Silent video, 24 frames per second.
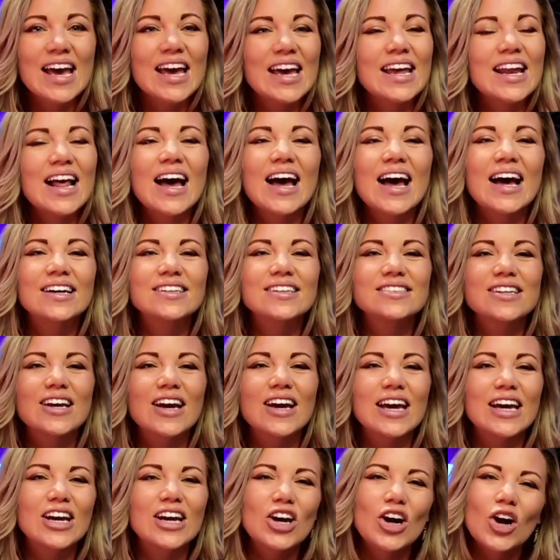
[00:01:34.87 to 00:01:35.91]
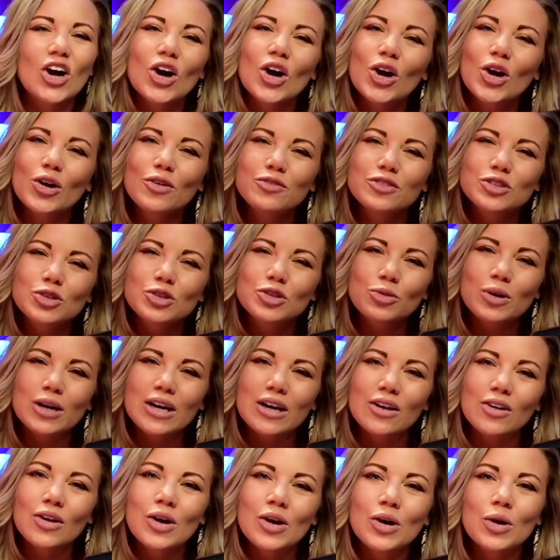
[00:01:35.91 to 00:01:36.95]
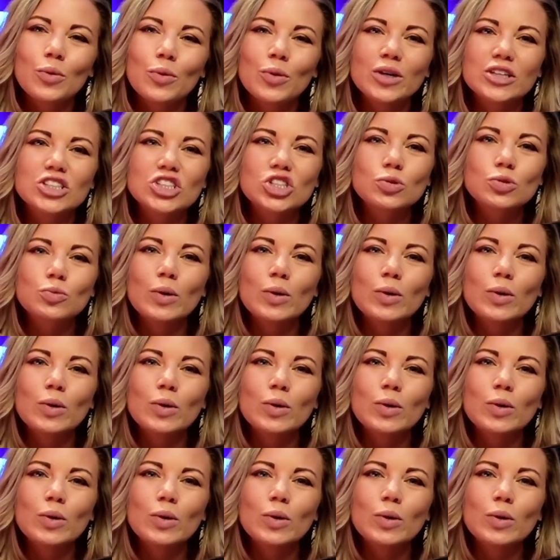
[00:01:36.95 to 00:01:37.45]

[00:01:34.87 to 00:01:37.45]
It has a curved grille which